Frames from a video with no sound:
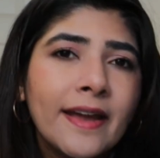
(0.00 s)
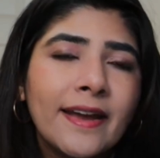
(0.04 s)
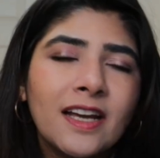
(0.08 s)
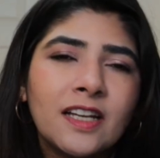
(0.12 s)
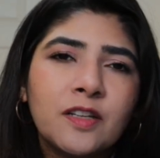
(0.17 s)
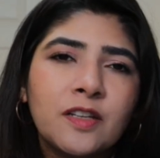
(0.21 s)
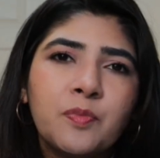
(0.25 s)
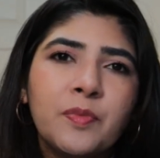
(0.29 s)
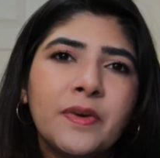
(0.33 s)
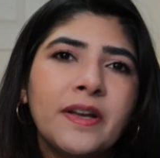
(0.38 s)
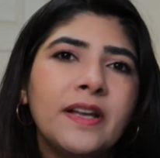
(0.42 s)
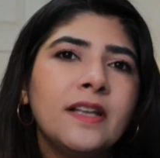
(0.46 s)

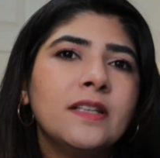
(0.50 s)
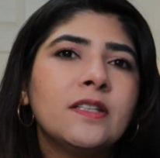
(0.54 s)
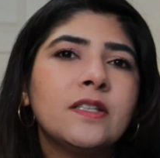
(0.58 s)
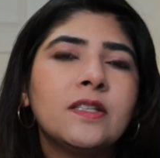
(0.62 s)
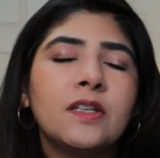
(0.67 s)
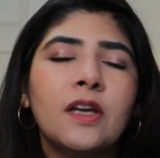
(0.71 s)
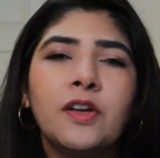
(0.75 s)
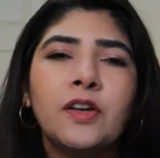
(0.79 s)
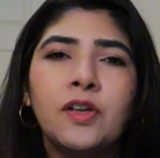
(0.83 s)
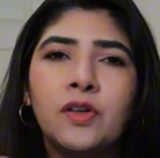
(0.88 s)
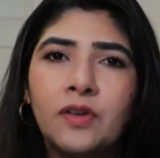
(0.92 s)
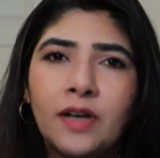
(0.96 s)
it
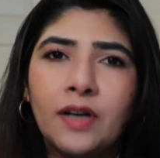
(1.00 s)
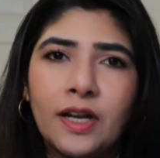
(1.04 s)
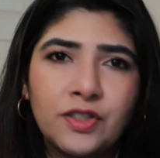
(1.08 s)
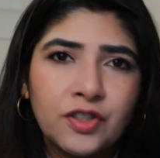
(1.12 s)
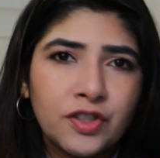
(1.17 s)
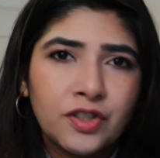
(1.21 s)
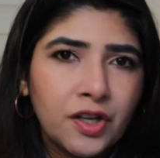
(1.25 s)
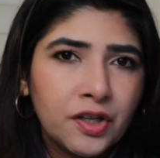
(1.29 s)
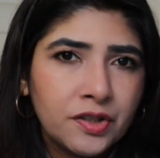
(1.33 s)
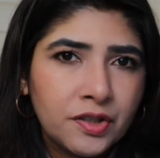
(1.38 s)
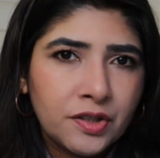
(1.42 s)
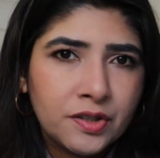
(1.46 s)
means your
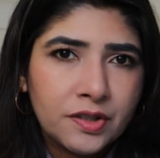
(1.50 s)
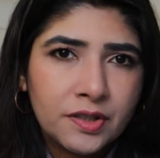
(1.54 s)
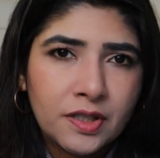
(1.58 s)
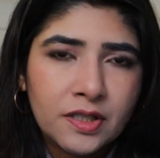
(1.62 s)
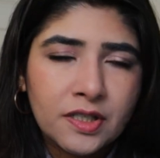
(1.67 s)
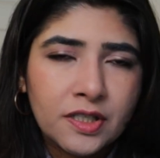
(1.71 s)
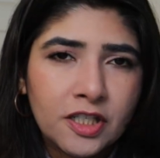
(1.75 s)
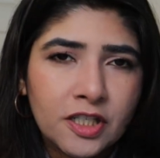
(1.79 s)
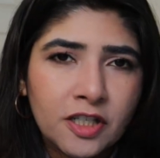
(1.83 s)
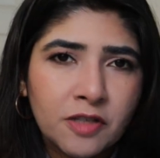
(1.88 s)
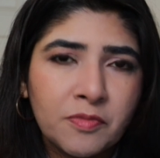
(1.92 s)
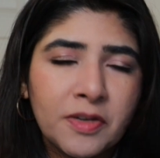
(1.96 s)
education
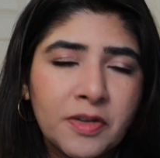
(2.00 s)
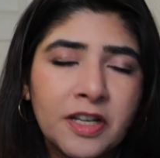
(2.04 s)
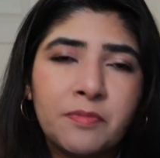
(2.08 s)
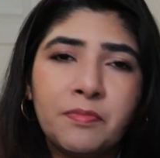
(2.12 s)
system,